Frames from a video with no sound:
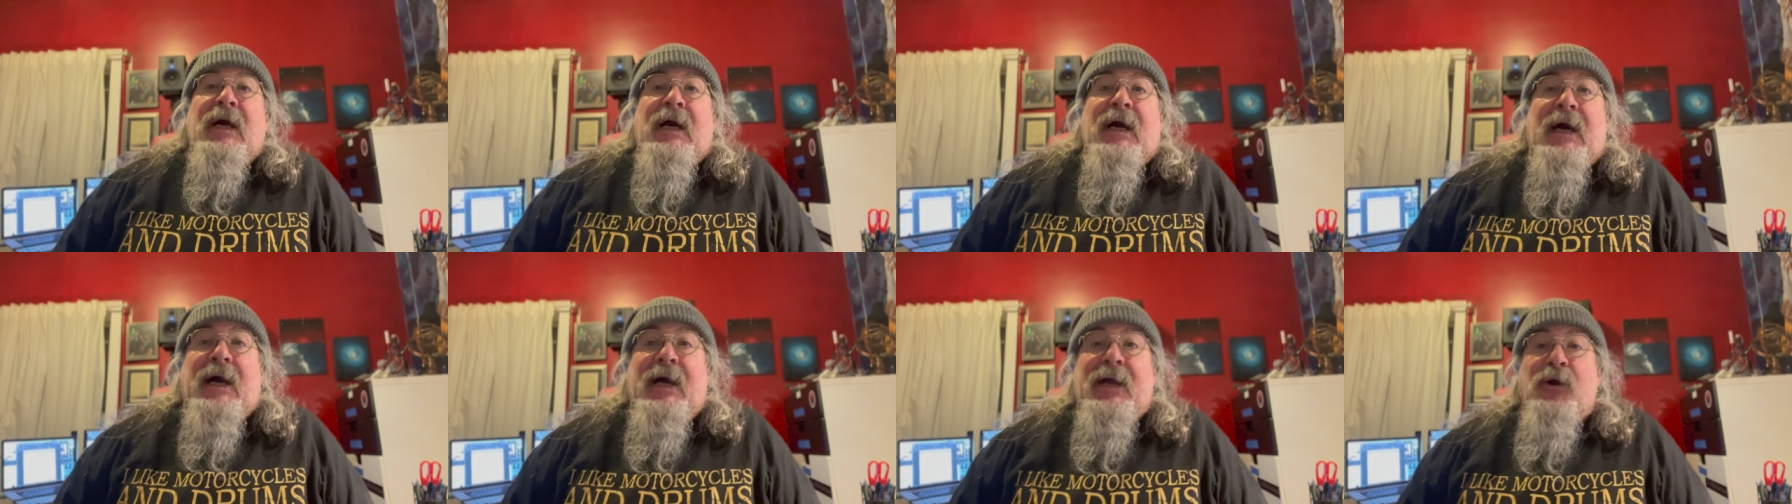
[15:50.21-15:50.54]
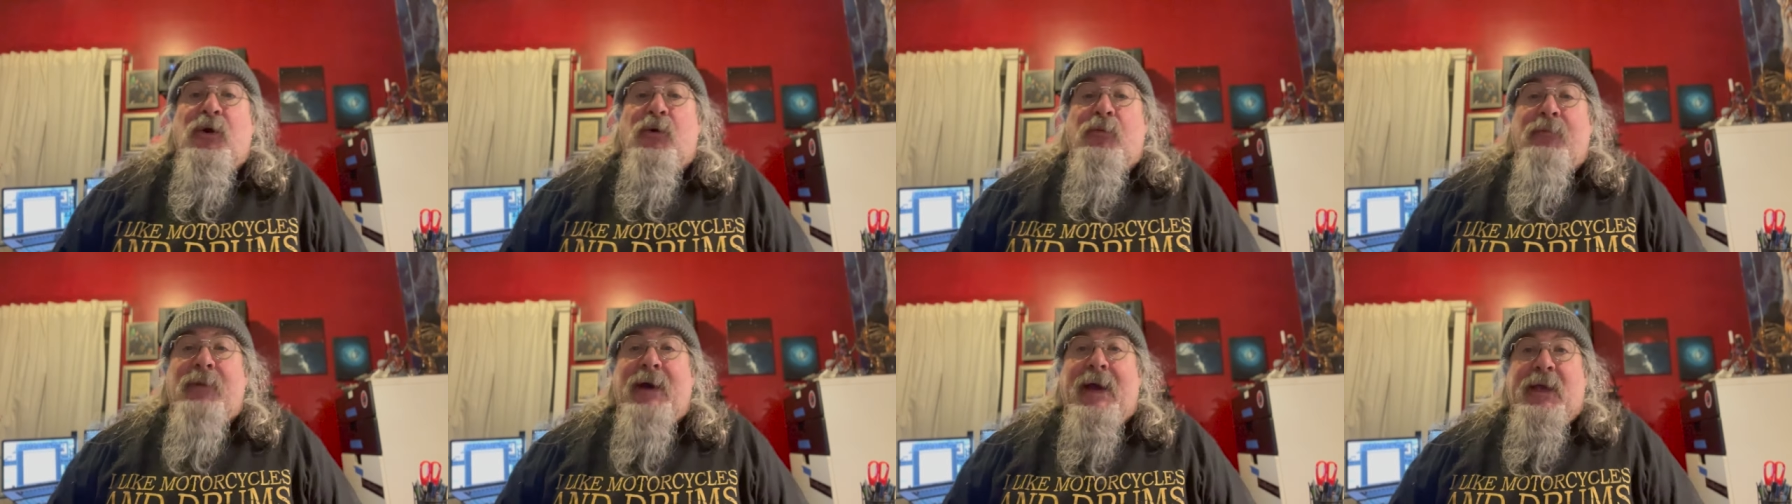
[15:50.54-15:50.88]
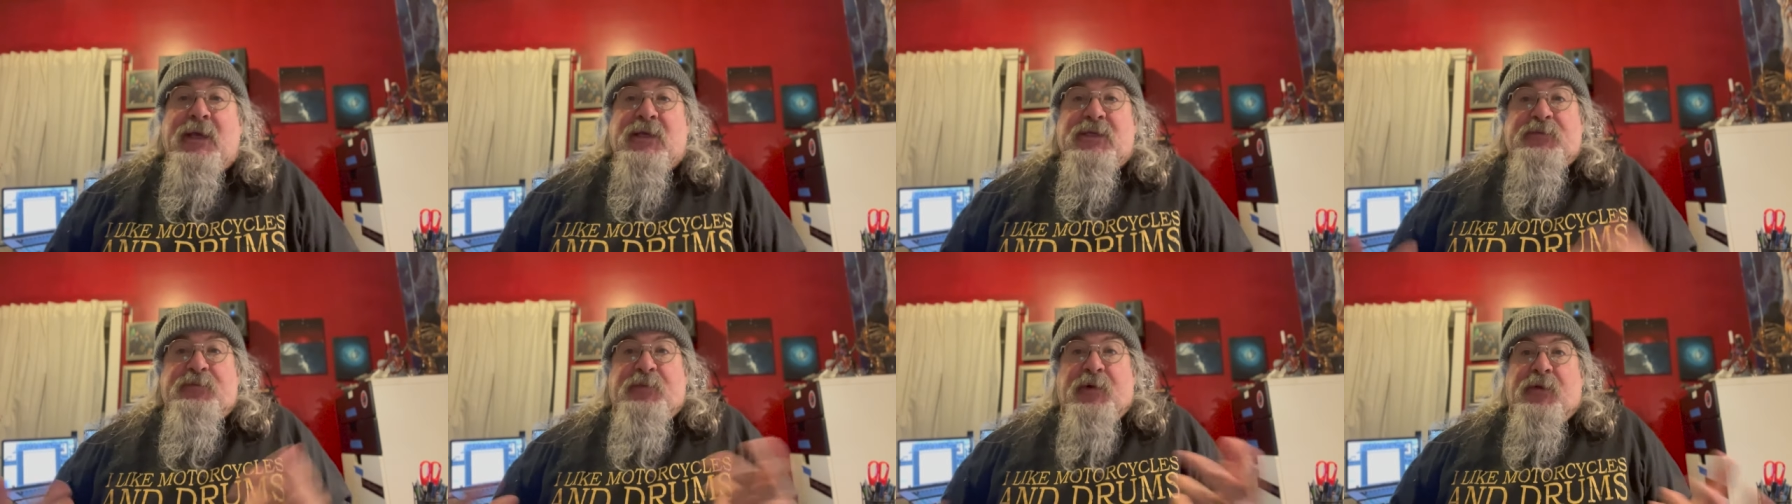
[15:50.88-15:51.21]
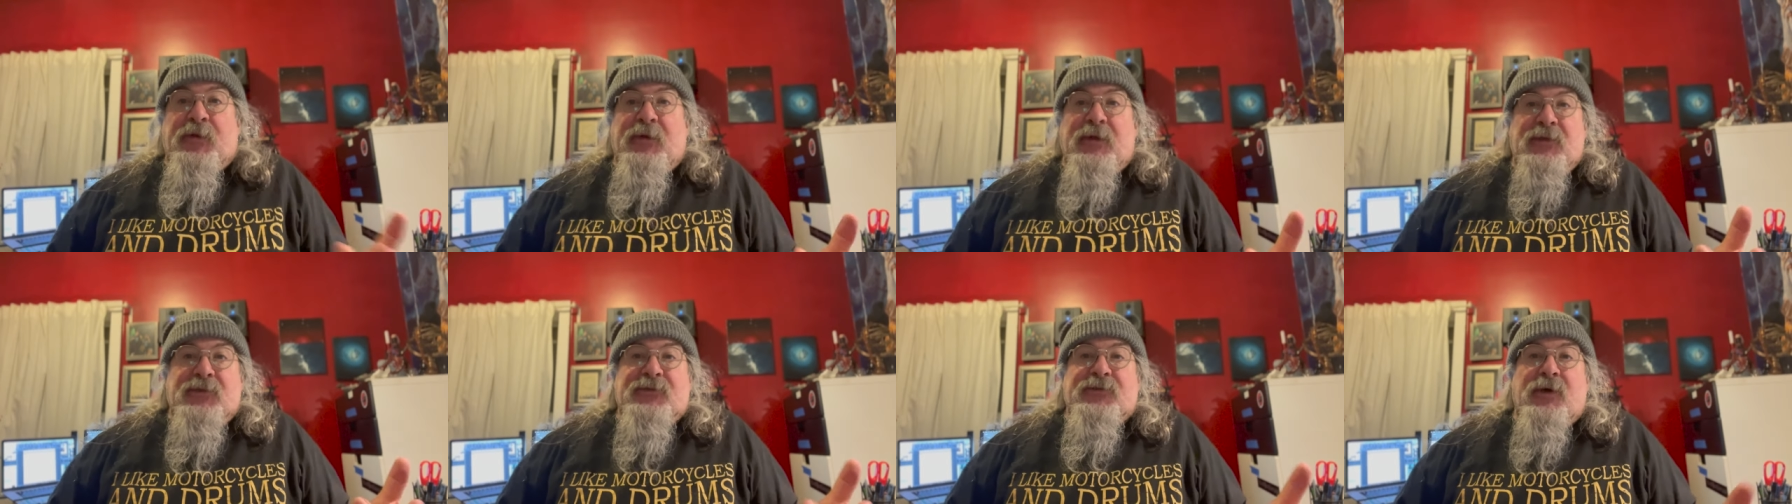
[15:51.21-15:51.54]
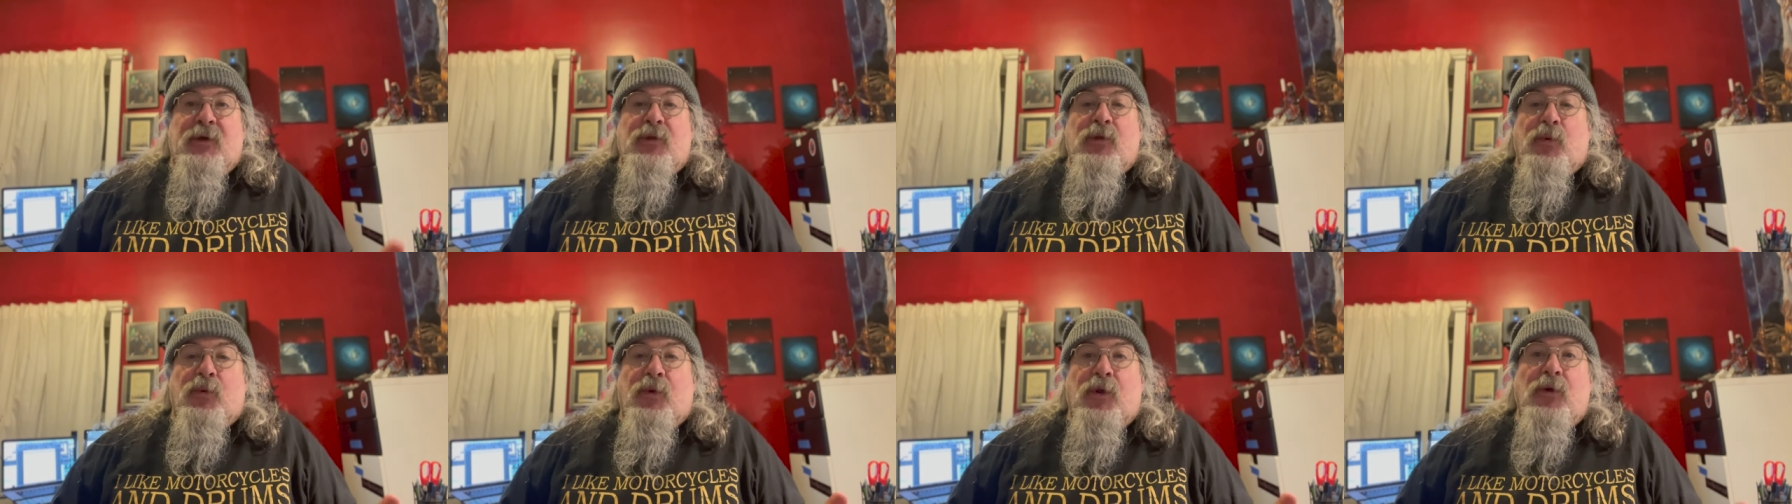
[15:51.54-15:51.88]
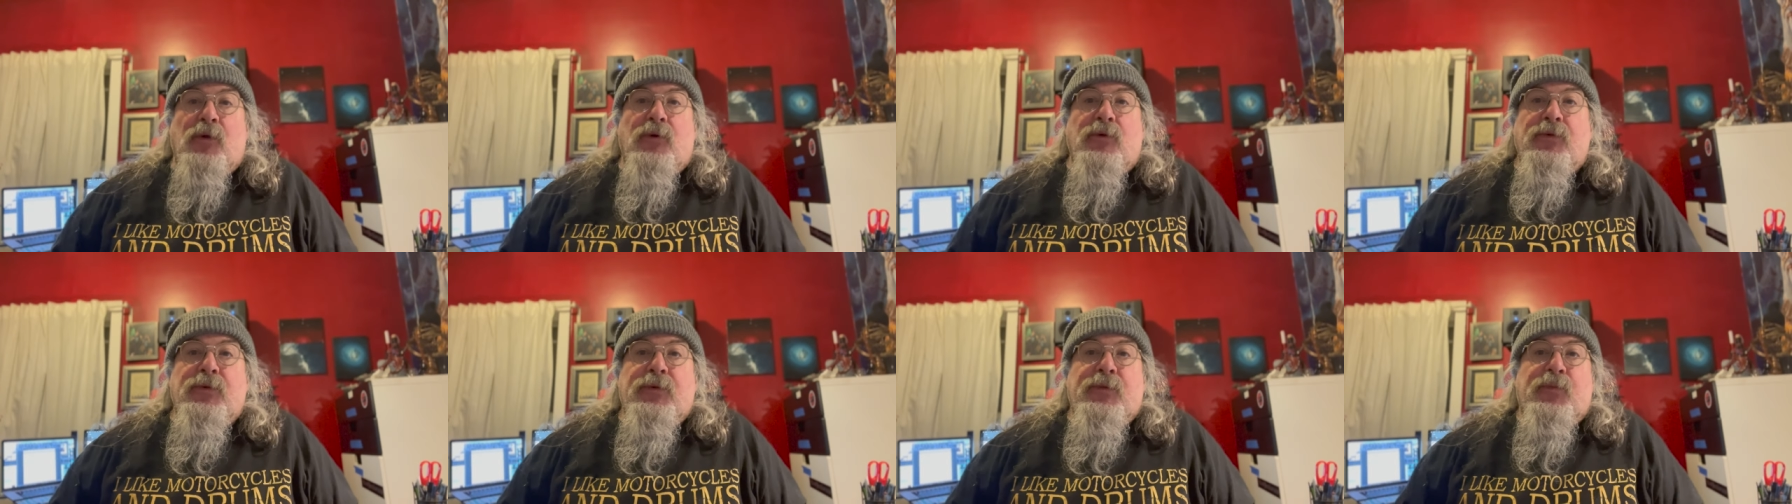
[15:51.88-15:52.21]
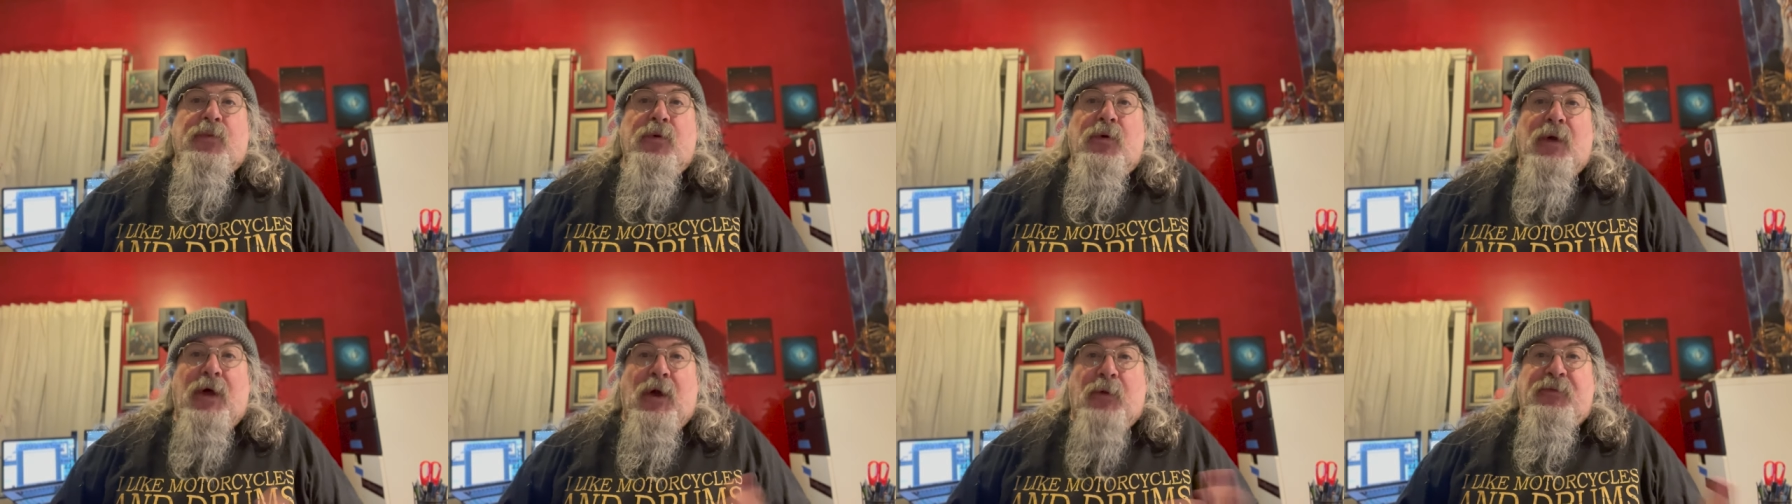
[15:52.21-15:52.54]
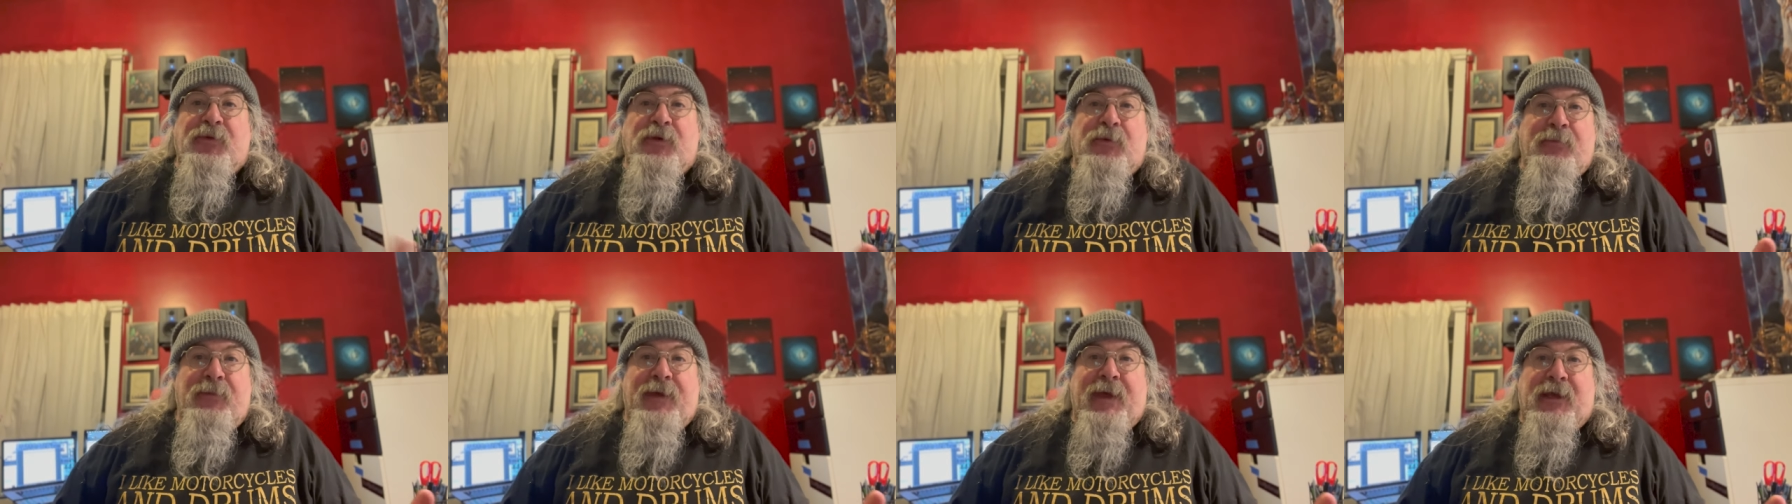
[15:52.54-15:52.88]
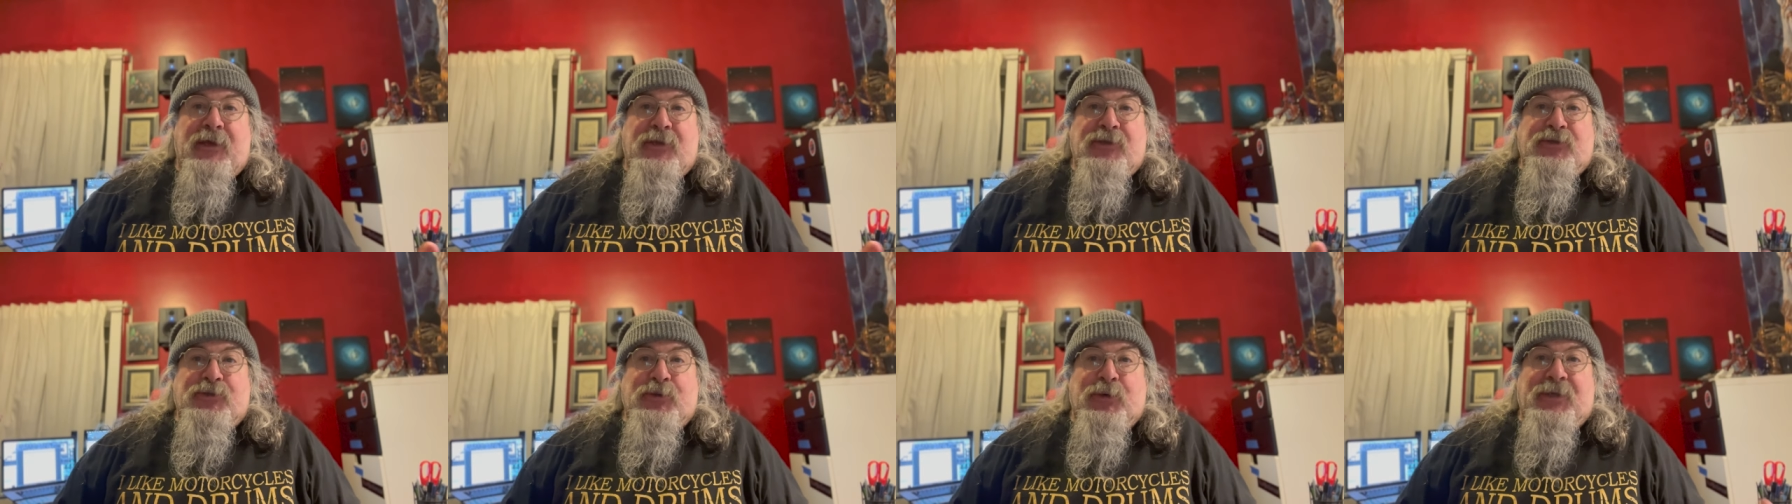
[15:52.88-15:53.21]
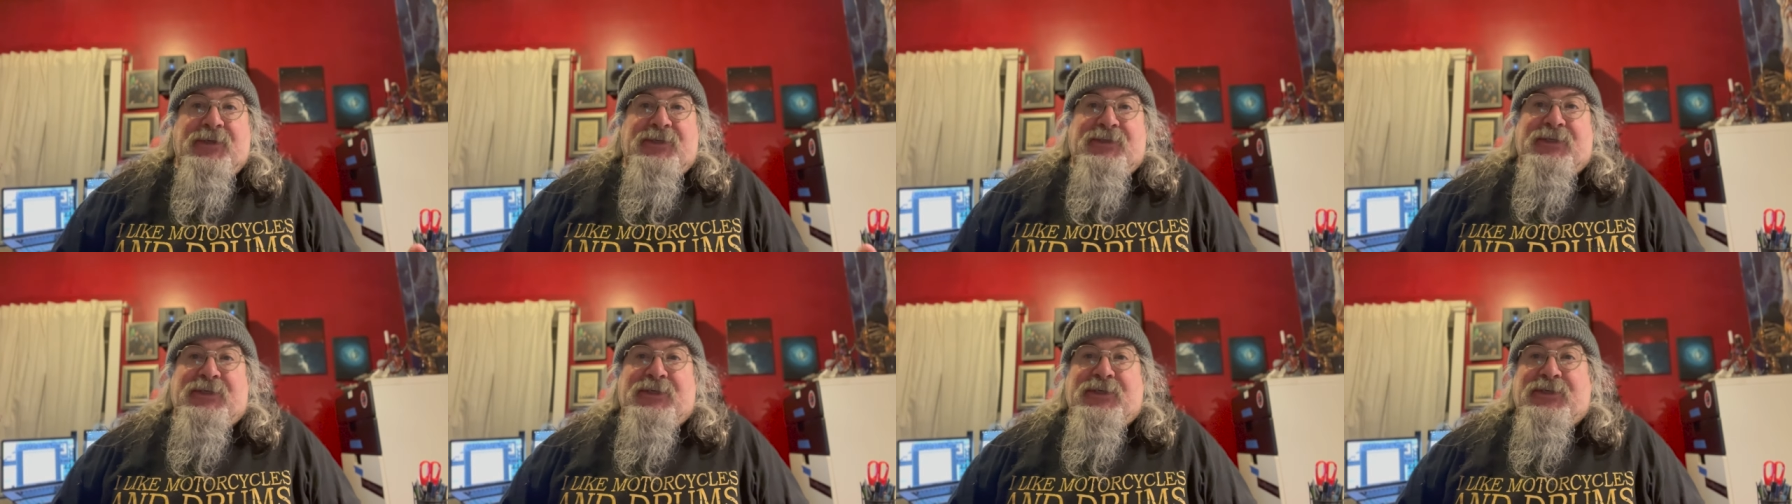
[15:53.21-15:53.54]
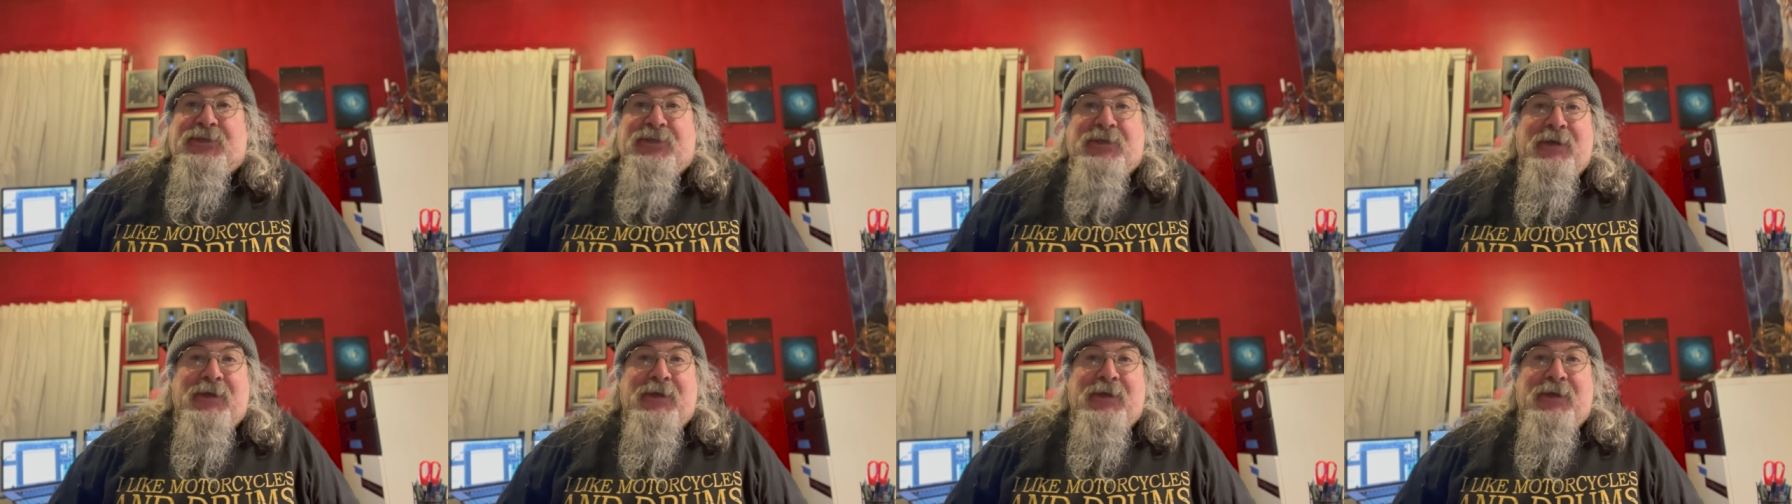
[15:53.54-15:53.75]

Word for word: I hope my experience on the road will help you make choices